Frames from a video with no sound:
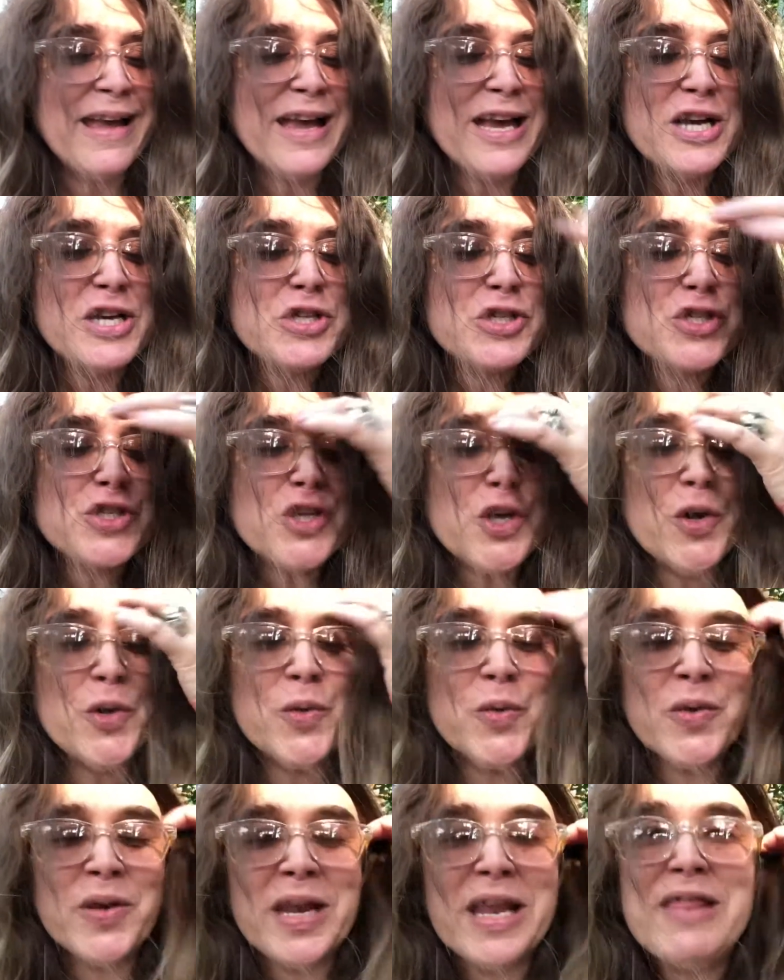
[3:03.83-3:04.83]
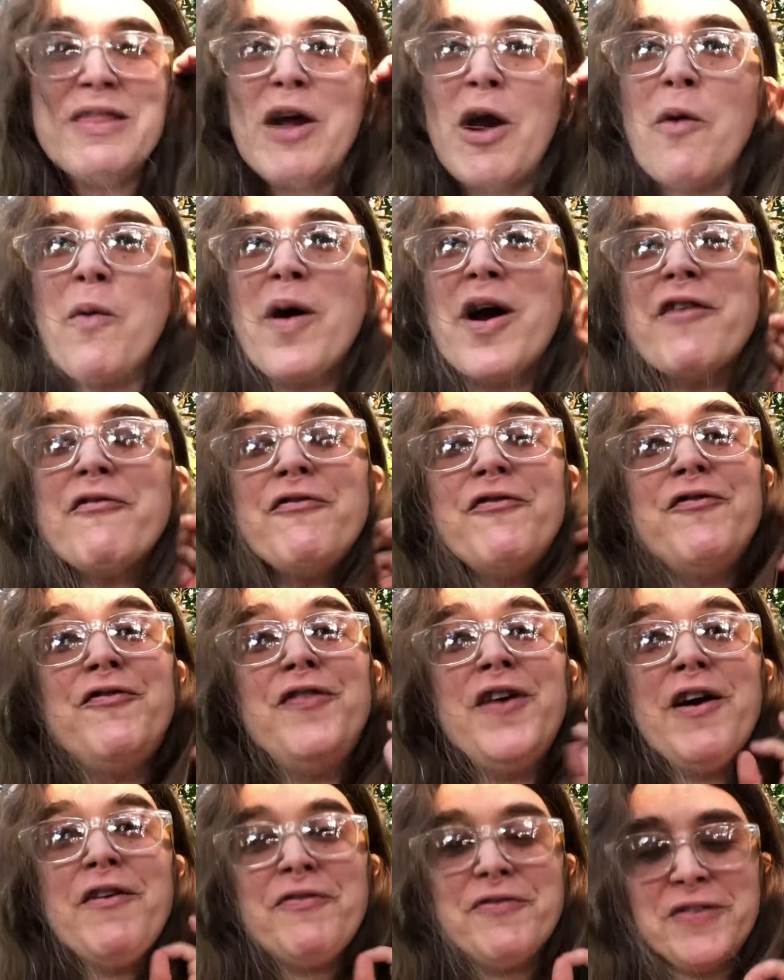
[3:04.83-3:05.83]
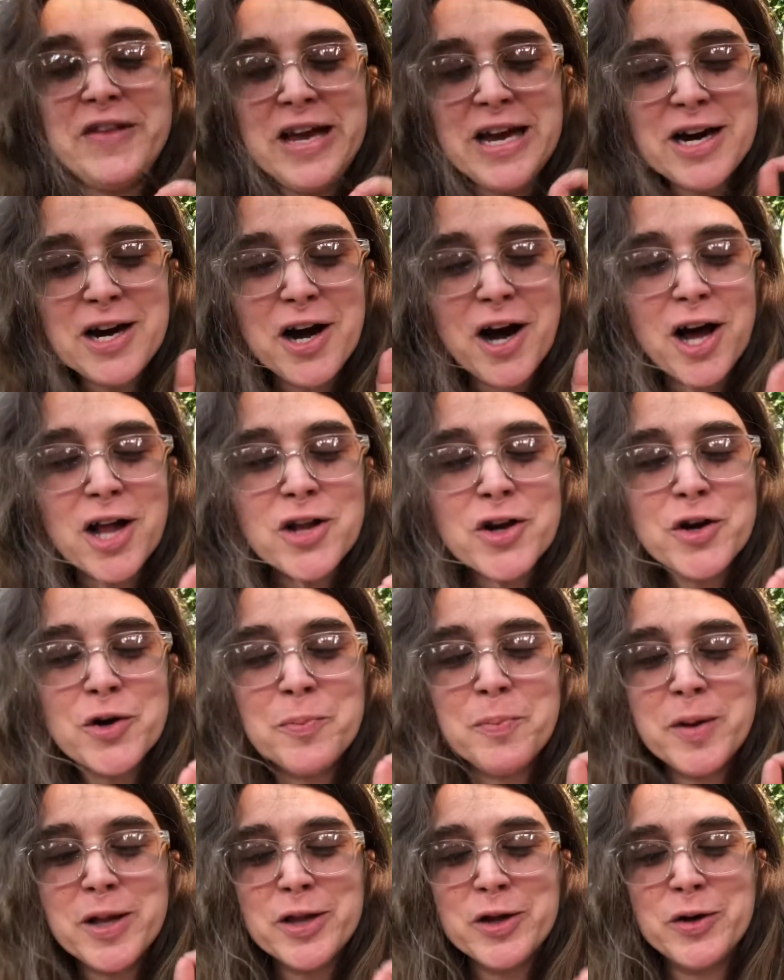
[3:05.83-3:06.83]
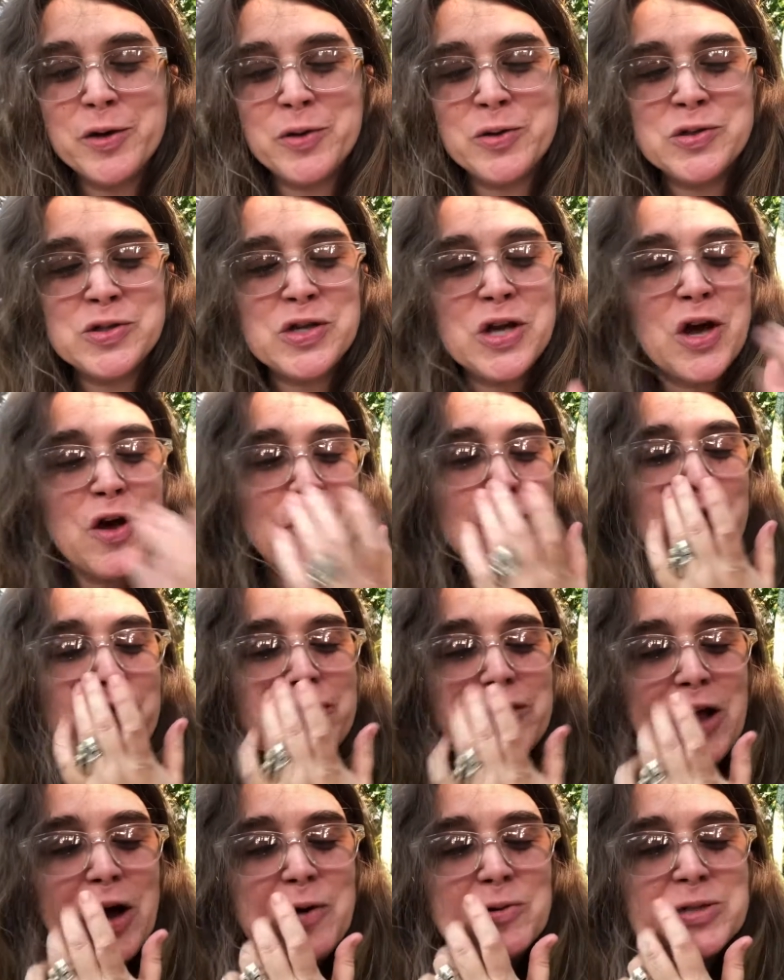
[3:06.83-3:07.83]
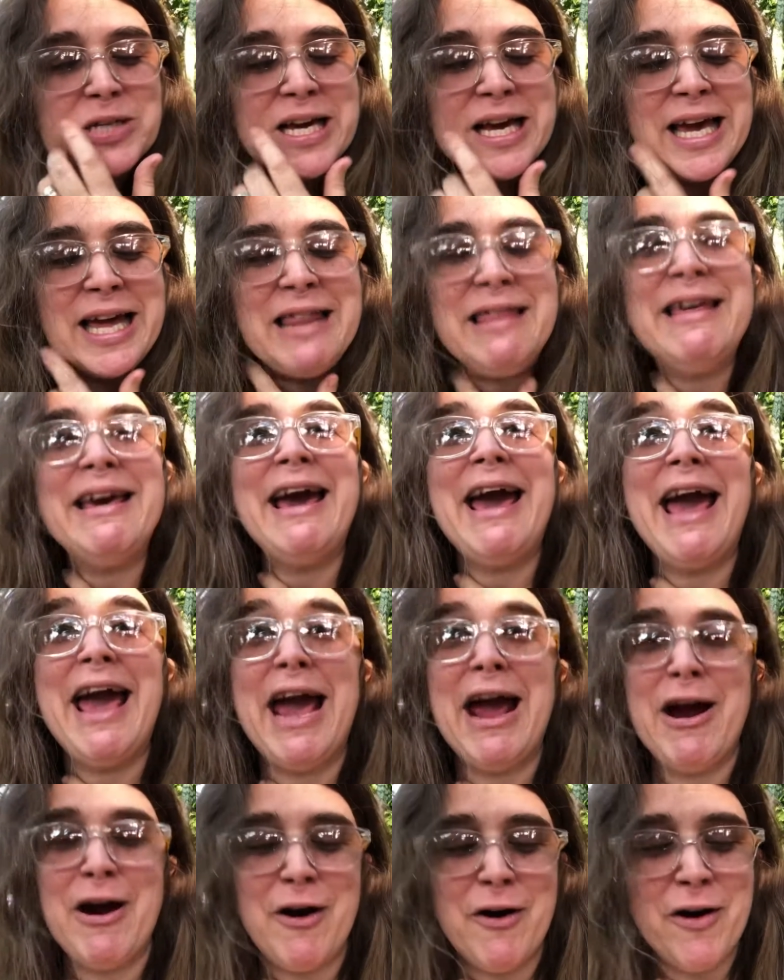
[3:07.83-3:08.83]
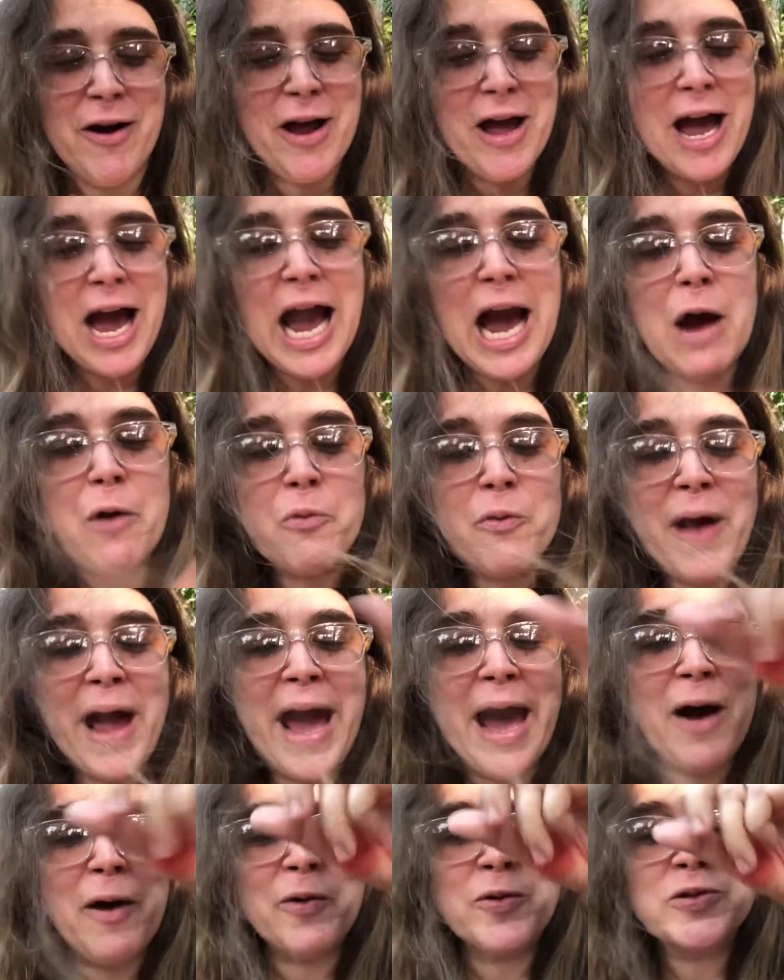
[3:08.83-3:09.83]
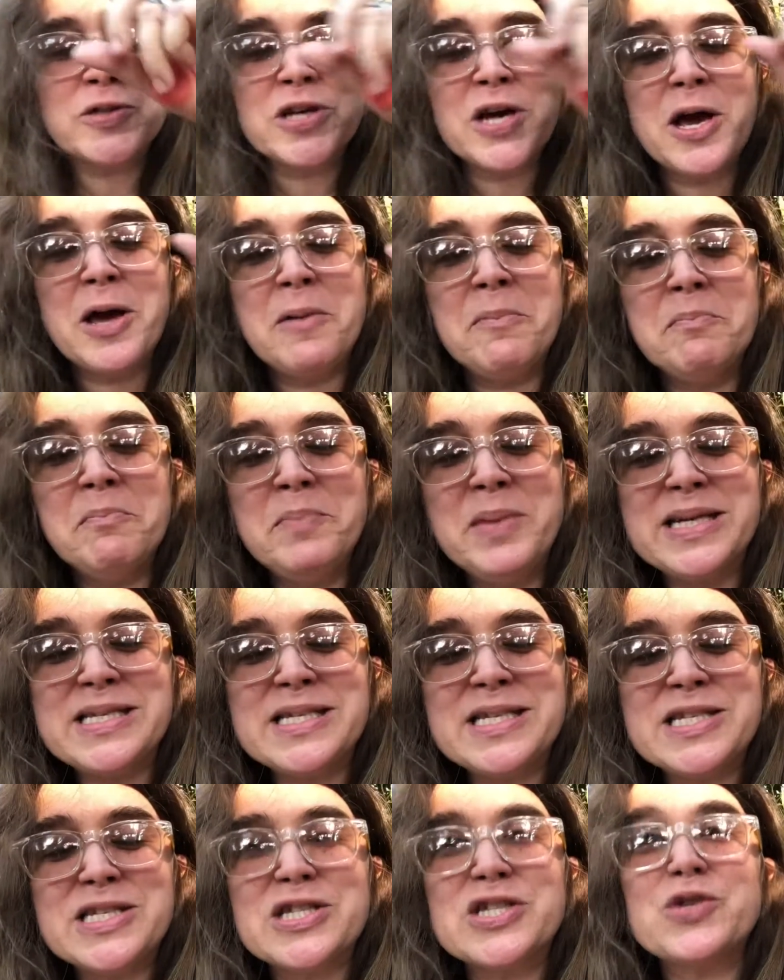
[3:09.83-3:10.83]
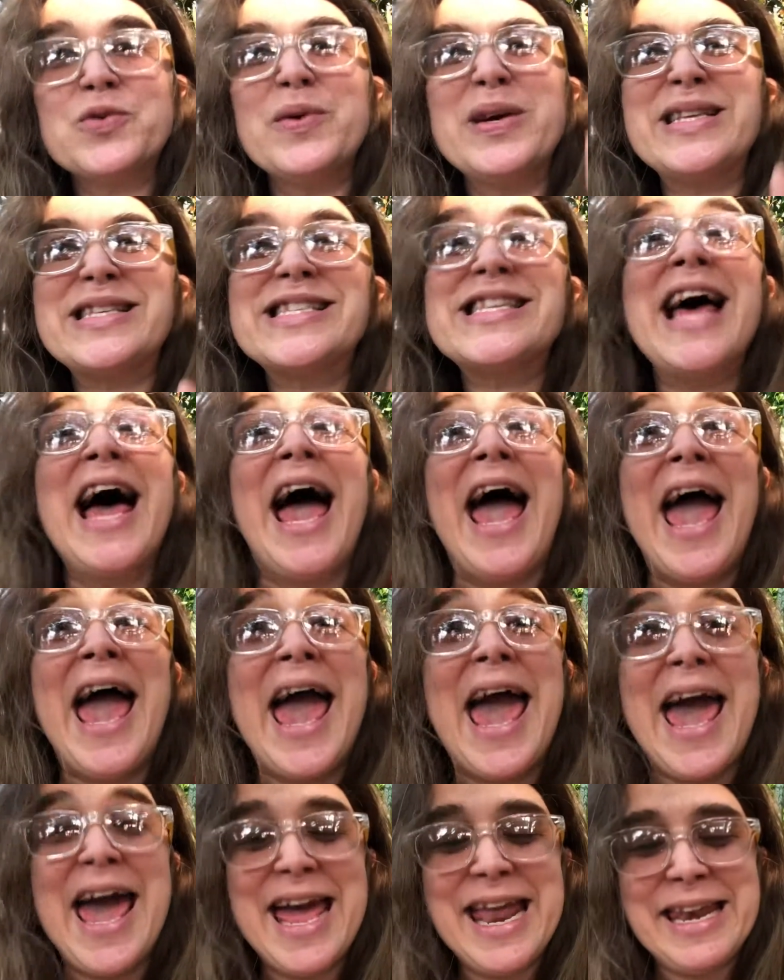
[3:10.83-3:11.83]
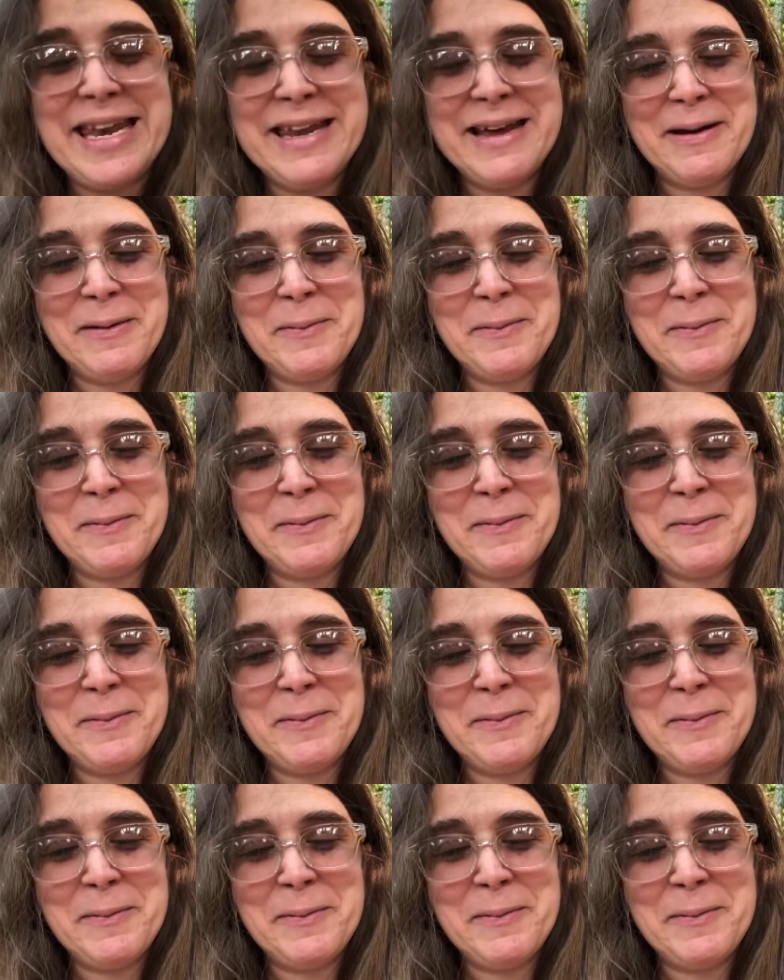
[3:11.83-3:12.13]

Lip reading: Soon there were 50 colored balloons floating in the air around Mrs. Twit's head.